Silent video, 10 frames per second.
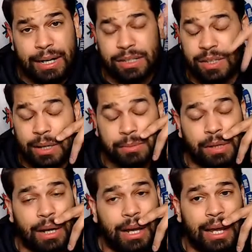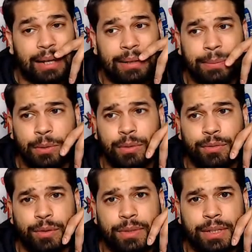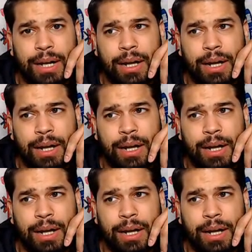I had him on the phone today.